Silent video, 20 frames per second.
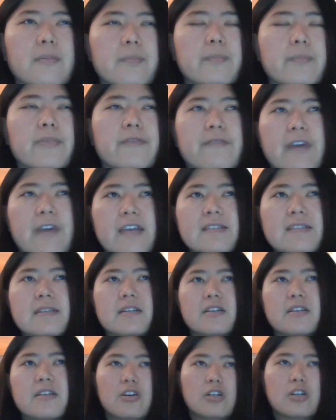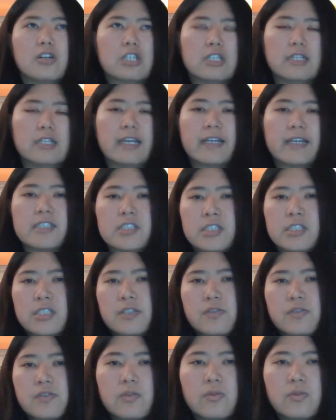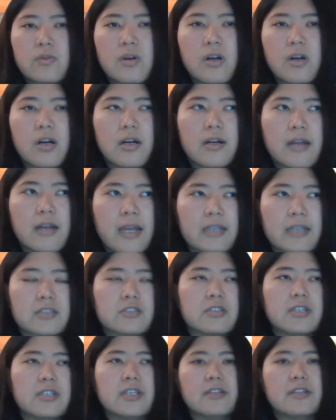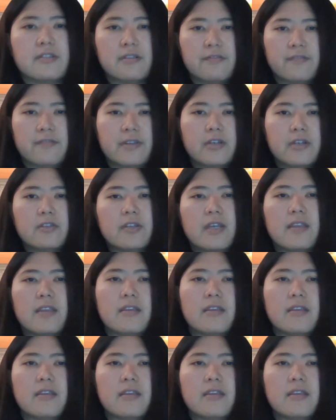professor or lecturers who are actually in the field, mm-hmm.